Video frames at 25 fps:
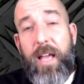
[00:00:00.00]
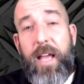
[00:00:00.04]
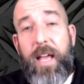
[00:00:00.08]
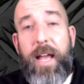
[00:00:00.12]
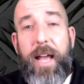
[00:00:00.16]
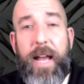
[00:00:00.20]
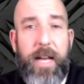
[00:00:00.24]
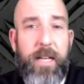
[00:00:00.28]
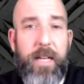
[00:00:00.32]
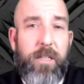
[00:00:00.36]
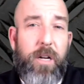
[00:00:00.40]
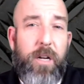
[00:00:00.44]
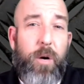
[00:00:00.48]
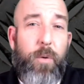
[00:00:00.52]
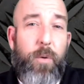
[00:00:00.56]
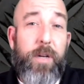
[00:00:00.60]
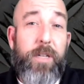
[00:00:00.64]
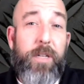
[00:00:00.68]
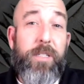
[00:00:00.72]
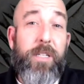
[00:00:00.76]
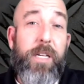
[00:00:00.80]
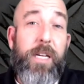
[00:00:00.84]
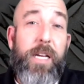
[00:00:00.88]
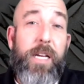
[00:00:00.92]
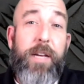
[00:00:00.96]
As
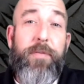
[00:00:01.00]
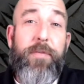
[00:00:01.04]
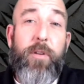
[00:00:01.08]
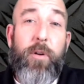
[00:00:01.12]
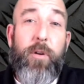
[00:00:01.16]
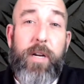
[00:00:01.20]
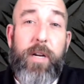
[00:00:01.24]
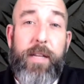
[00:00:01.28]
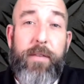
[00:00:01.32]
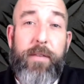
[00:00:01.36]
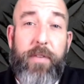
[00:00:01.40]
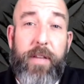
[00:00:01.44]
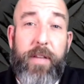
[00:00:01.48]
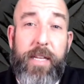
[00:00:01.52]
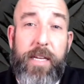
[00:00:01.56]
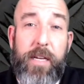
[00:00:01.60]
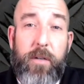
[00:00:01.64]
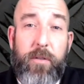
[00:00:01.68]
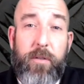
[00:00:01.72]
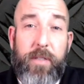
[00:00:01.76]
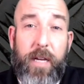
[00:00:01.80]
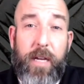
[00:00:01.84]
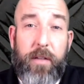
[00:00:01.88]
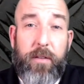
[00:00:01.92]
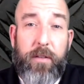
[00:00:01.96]
always, if there are any
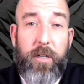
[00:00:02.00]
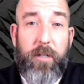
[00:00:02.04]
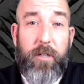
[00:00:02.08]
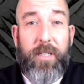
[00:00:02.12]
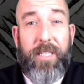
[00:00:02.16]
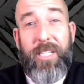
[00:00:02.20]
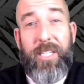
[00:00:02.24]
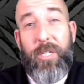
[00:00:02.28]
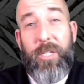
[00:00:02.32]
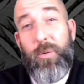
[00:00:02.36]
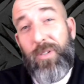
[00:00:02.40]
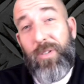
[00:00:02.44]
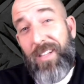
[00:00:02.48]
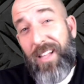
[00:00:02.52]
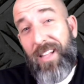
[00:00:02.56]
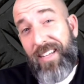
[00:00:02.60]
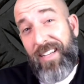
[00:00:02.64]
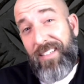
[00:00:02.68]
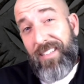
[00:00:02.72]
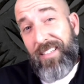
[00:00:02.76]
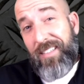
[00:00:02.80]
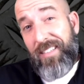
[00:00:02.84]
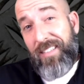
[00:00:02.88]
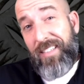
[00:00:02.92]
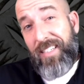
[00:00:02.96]
videos out there that you would like
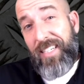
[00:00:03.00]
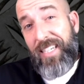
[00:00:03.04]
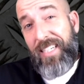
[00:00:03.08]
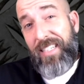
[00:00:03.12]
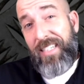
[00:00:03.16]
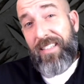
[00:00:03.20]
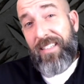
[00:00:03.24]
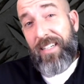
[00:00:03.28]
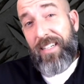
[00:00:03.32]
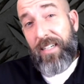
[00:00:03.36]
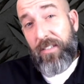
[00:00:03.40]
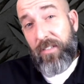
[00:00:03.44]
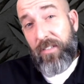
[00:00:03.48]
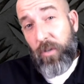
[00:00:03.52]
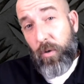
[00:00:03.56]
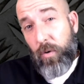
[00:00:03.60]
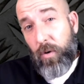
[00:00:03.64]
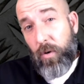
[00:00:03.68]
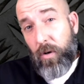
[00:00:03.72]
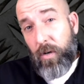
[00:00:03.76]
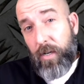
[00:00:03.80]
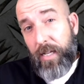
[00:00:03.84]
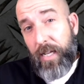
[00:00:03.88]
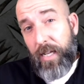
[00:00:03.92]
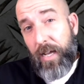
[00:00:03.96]
to see that I don't
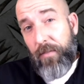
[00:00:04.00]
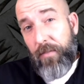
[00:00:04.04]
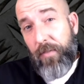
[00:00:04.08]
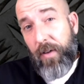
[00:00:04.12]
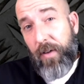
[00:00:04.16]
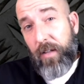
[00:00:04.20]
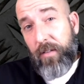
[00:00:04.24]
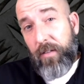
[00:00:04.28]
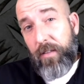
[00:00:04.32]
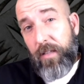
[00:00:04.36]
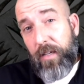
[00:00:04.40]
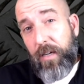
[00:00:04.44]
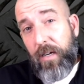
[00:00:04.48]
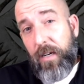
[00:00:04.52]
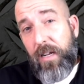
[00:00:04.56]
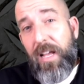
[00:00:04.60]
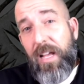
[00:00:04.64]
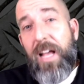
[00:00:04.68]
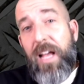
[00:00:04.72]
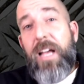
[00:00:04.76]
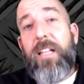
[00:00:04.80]
already have out there,